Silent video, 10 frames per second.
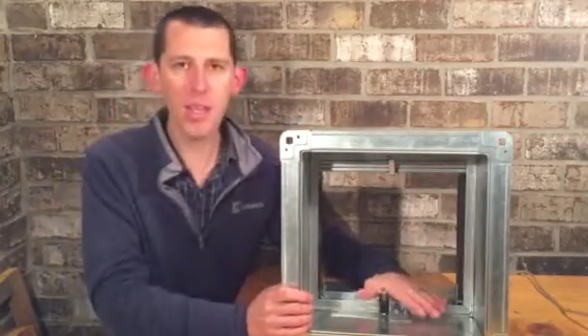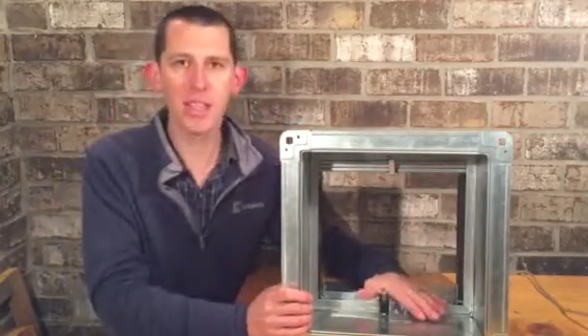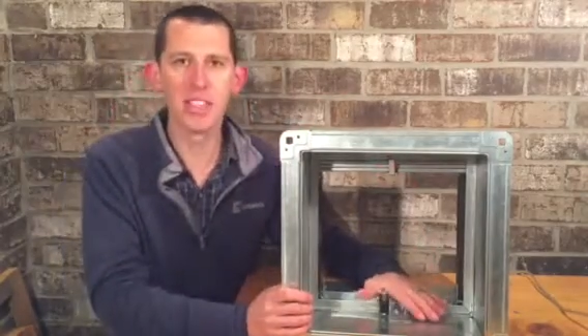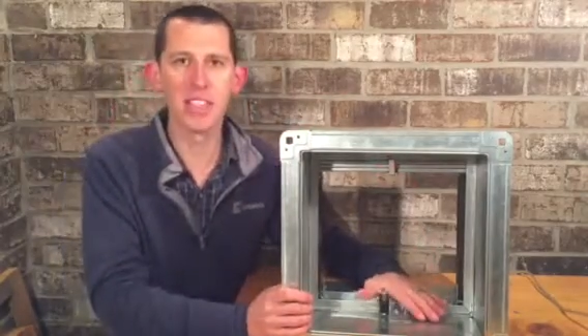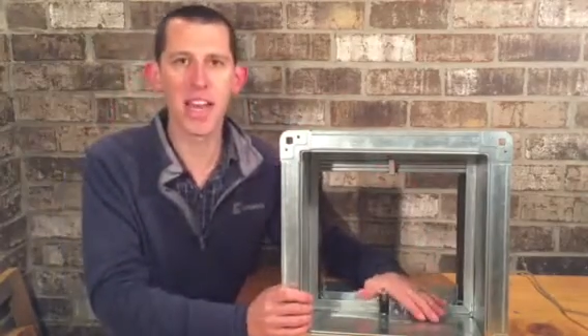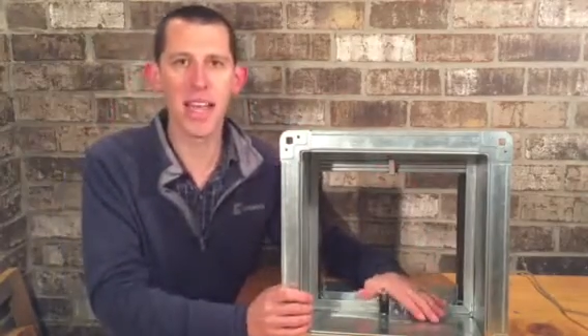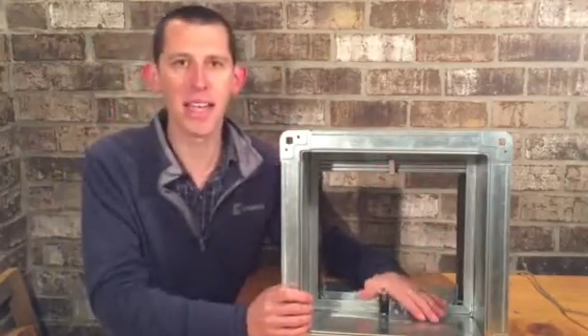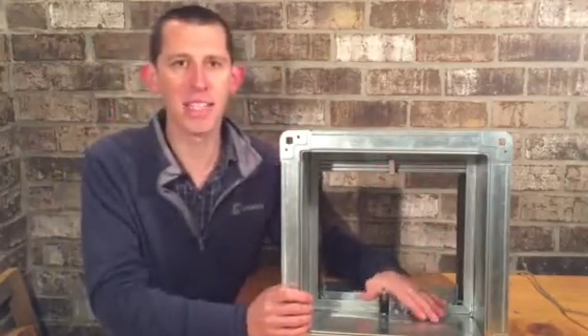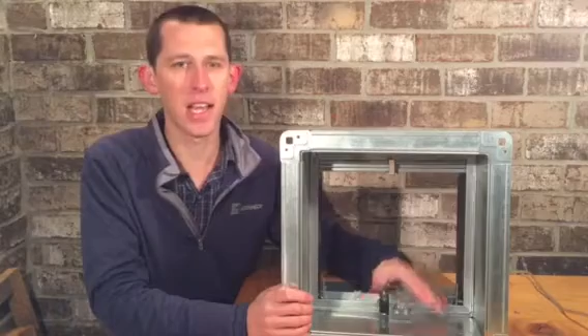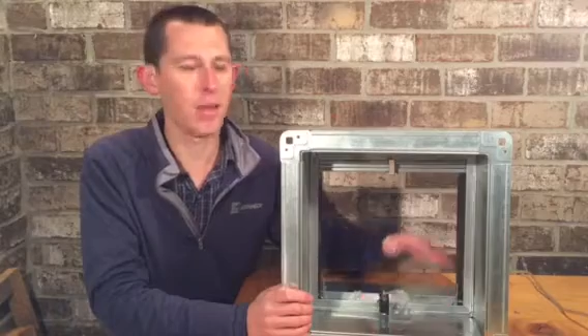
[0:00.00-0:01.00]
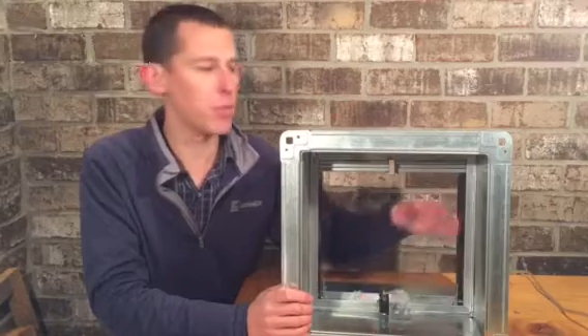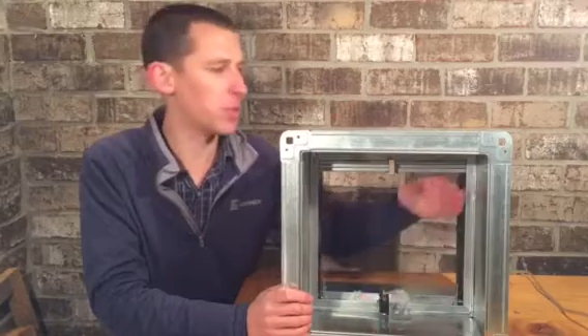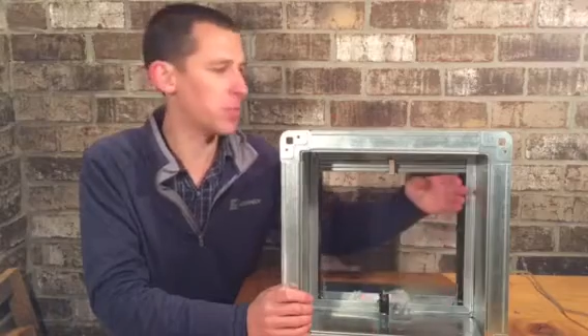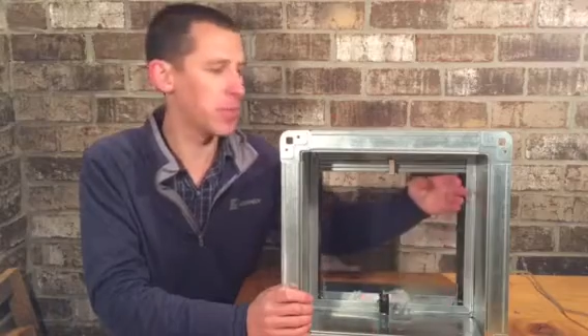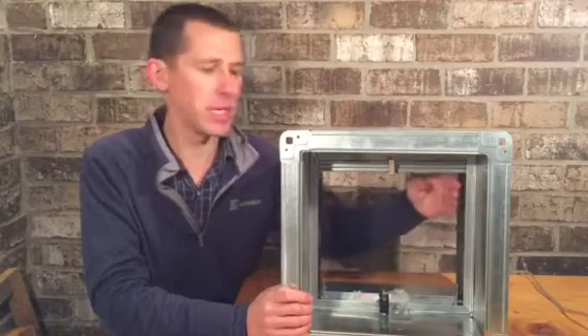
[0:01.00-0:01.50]
This is an A type,
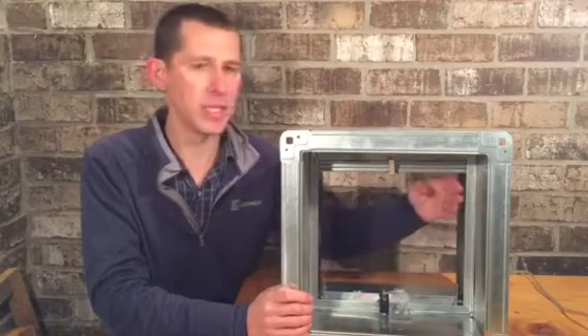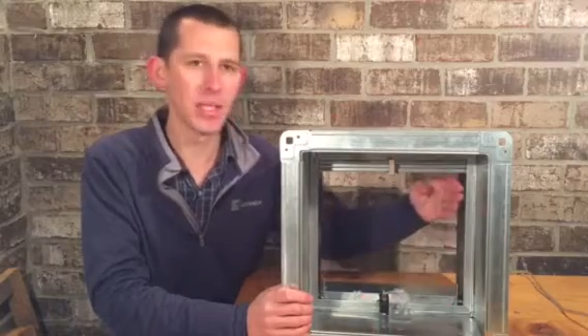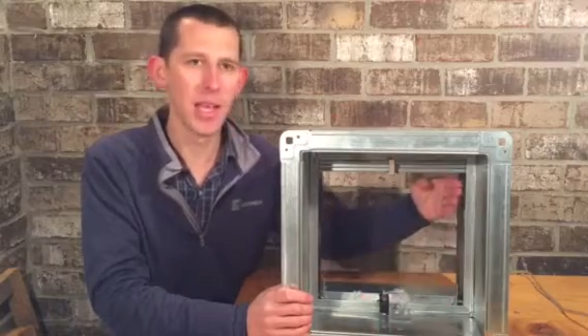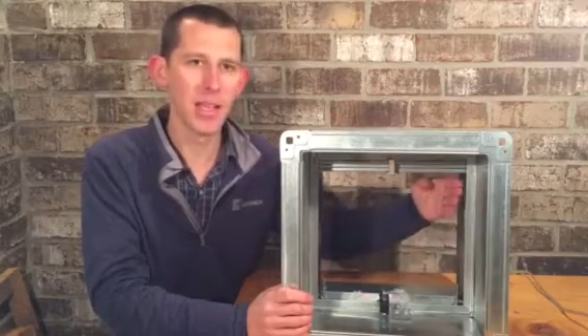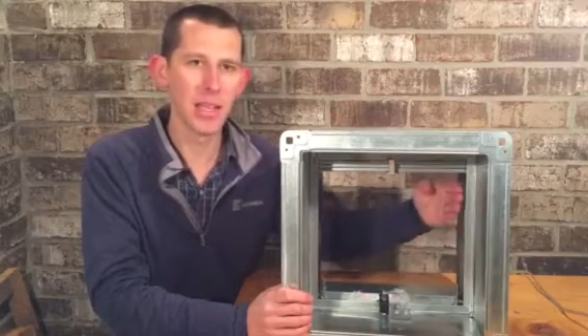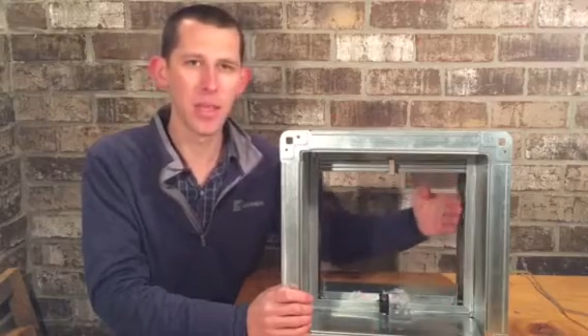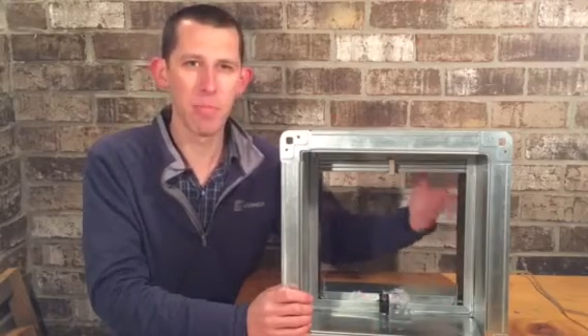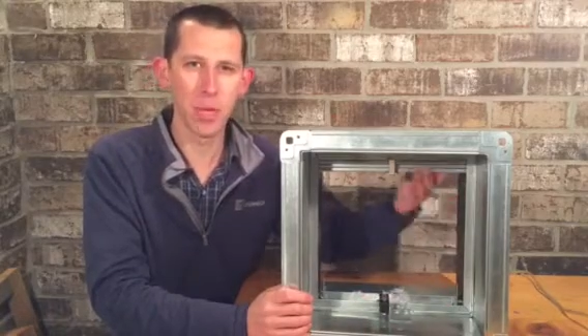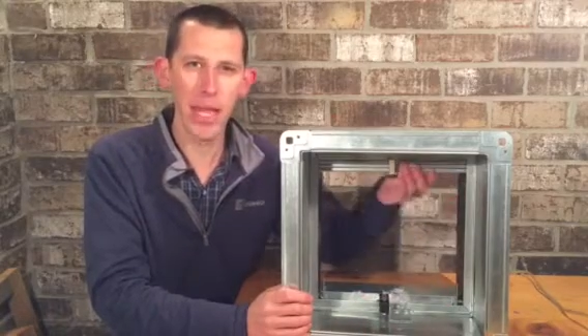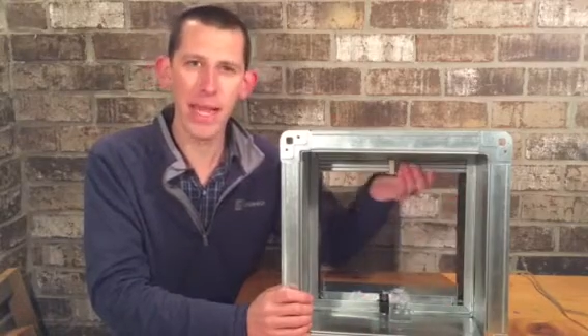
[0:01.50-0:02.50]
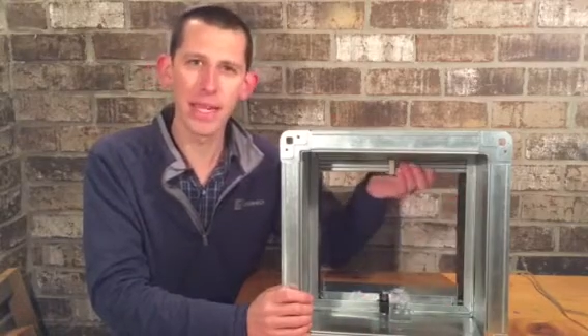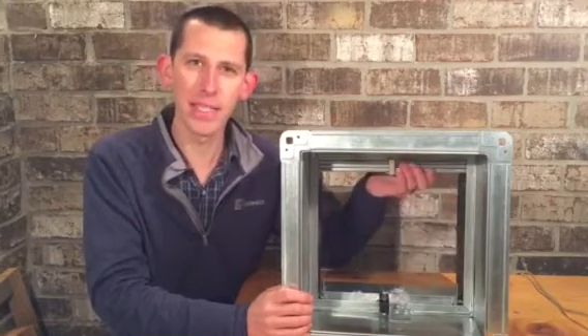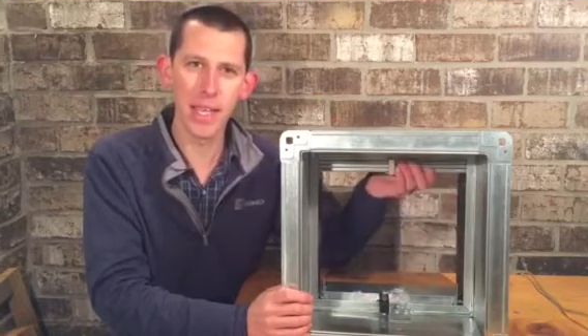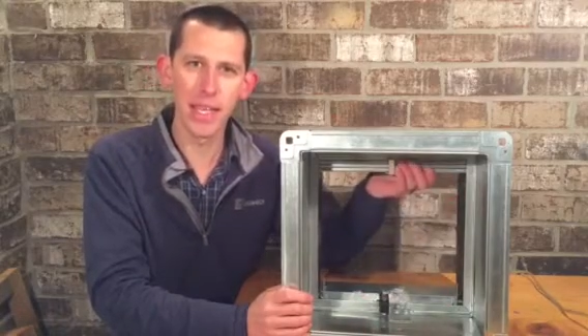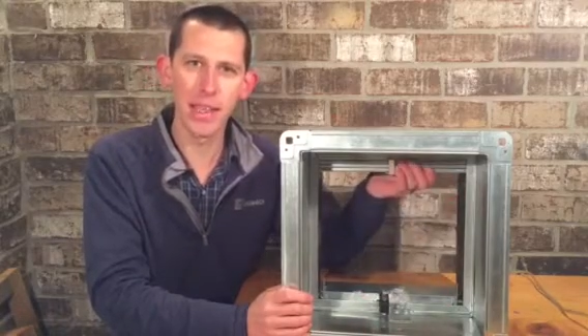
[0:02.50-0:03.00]
which means that the blade
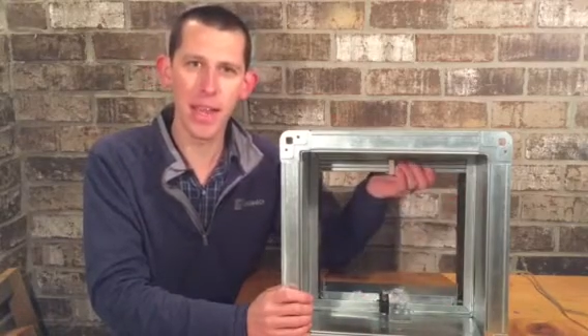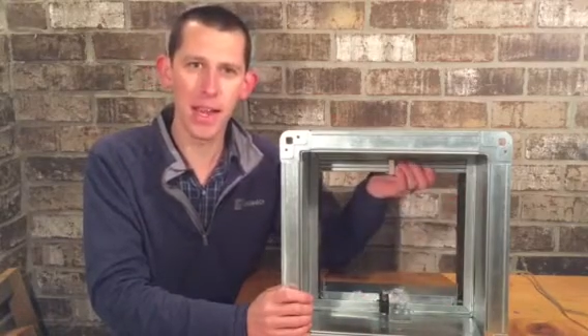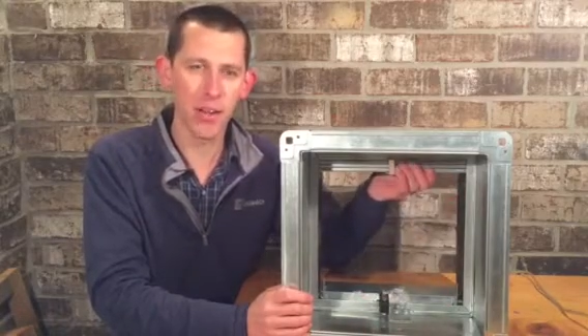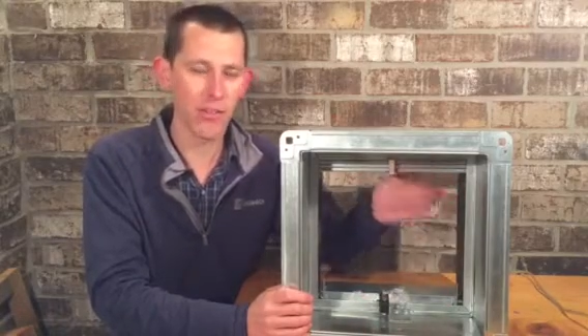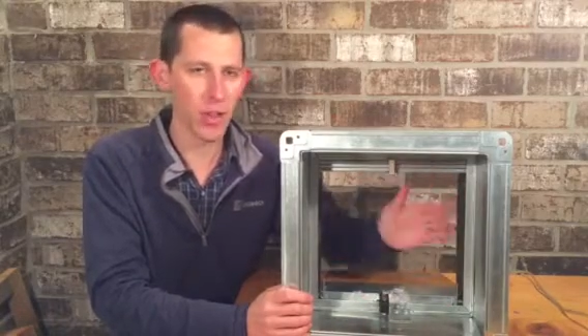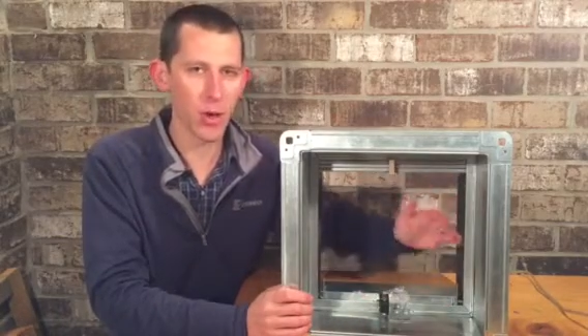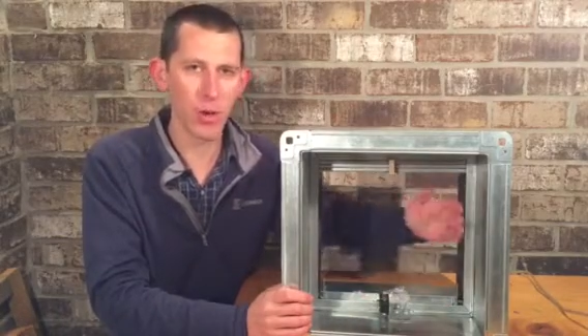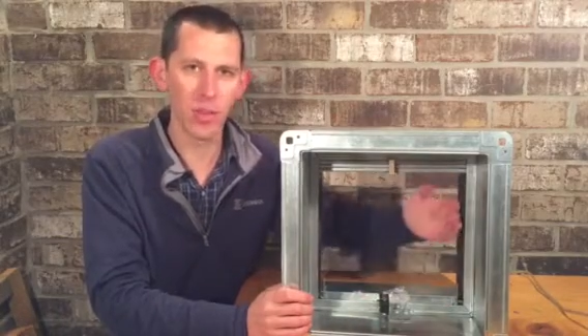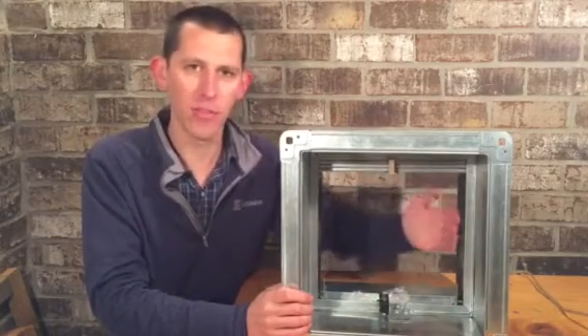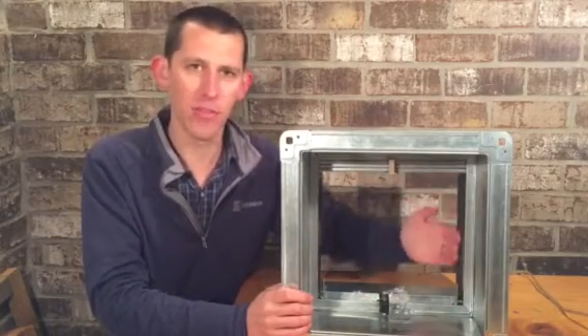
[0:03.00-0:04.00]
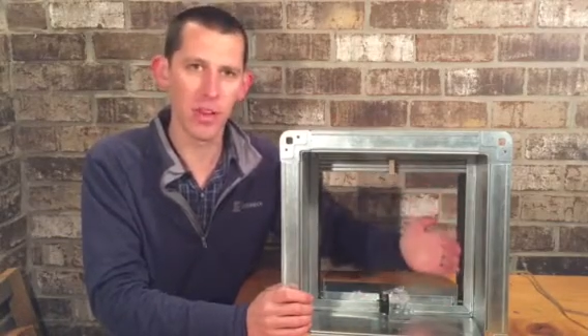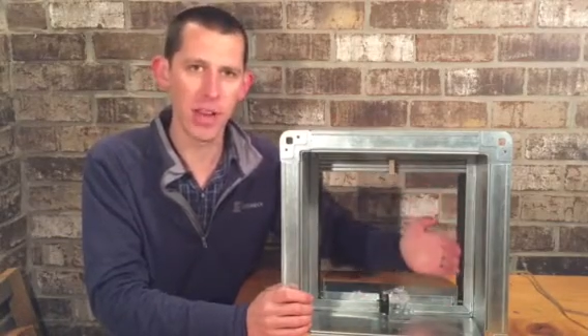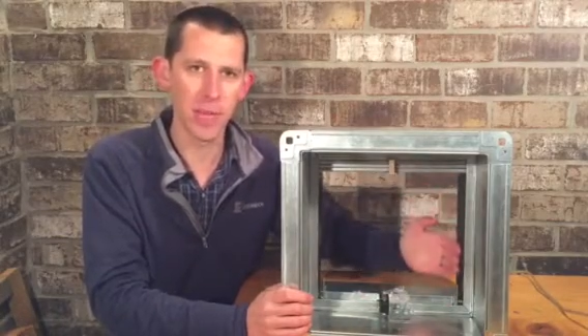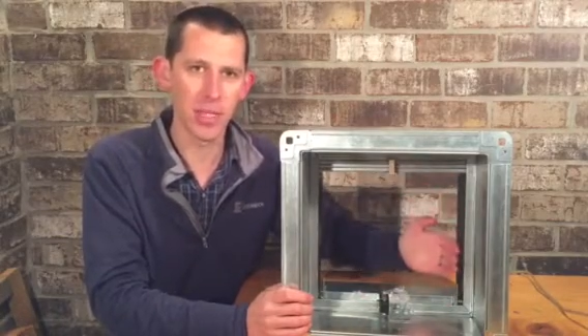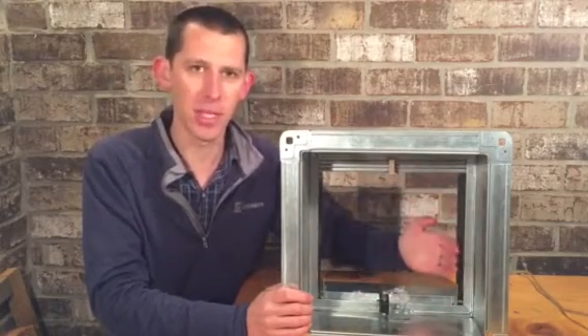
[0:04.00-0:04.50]
is in the airflow and the
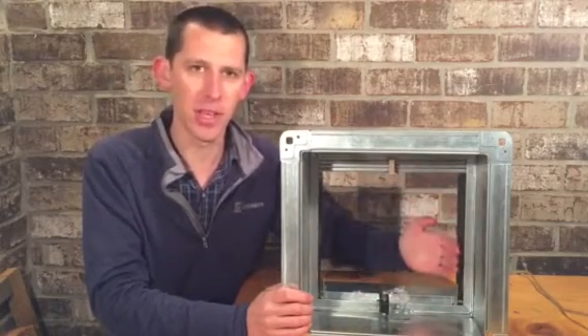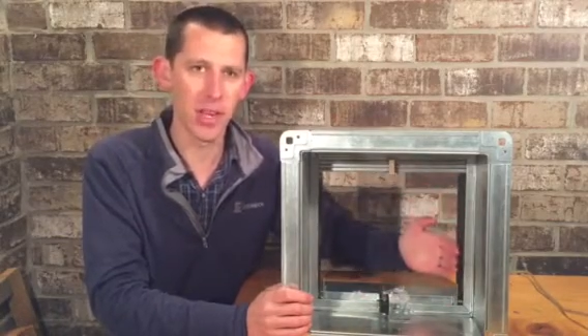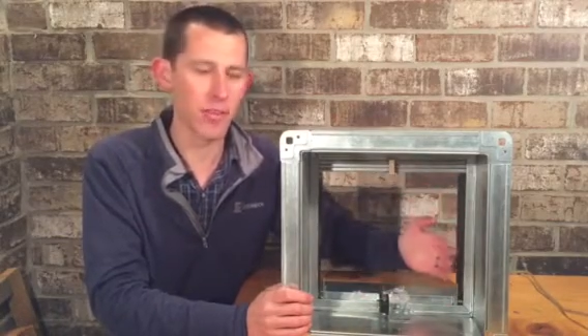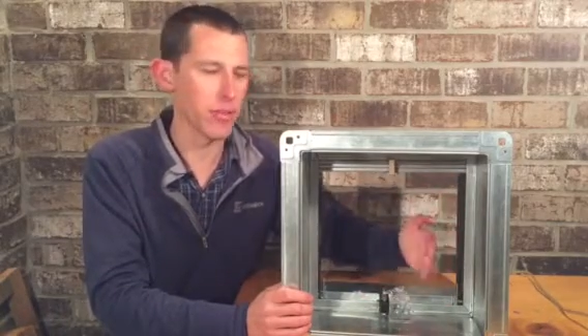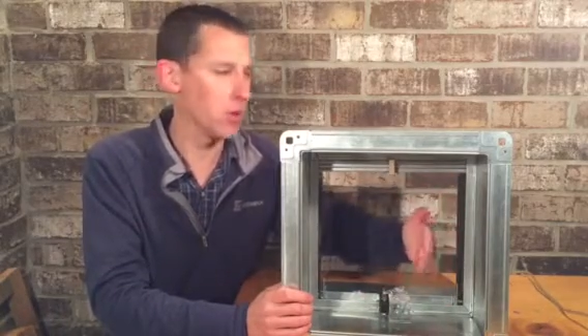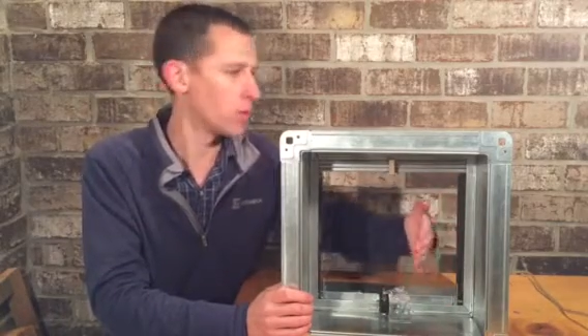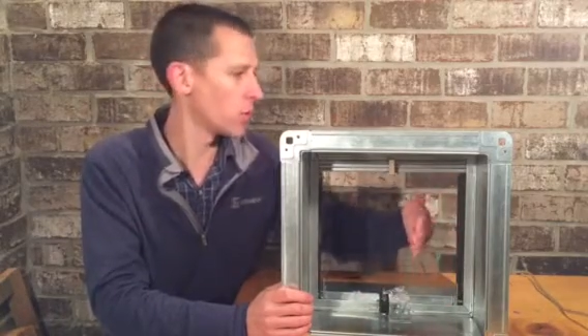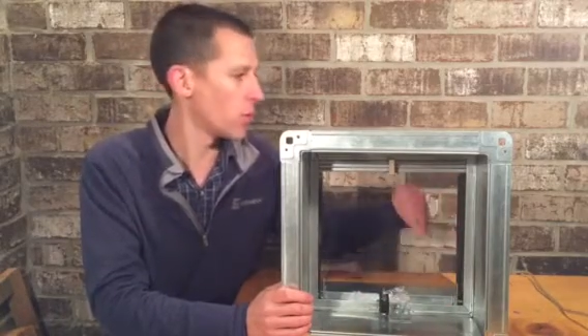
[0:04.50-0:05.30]
frame is in the airflow.